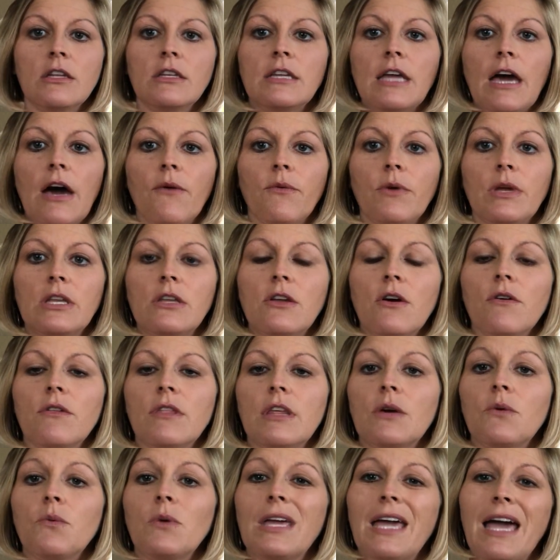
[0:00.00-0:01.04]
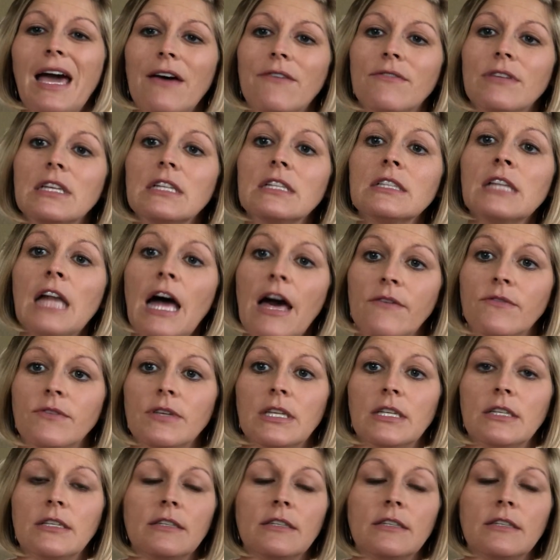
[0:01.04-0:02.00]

Now we know that we have 11.